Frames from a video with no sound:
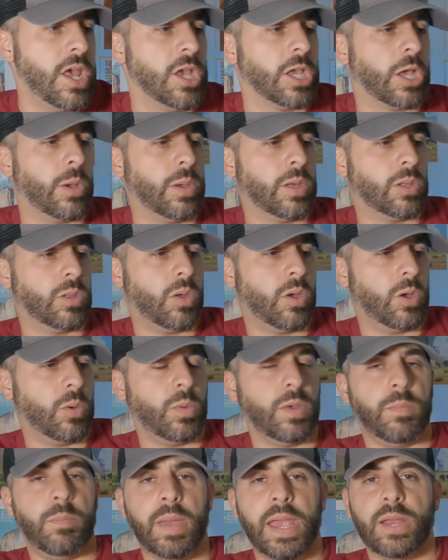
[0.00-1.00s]
Going along
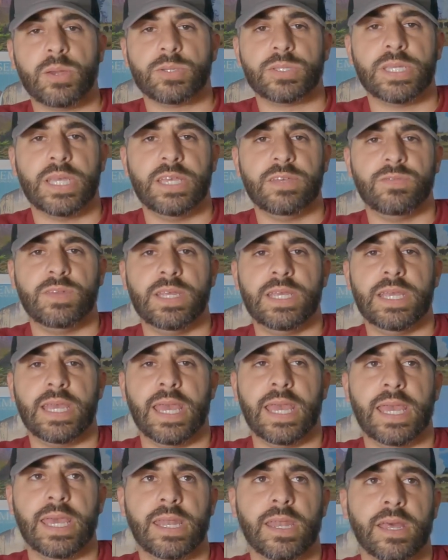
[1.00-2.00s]
with bear safety
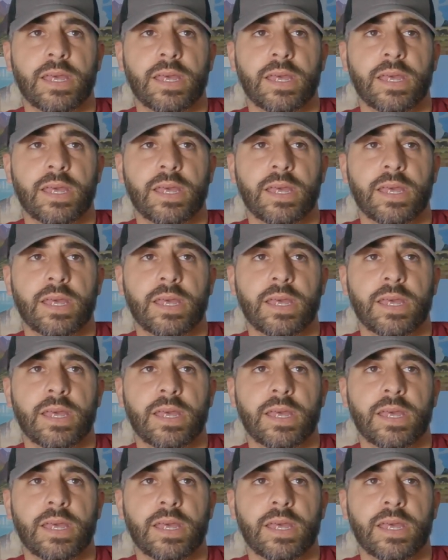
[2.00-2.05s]
and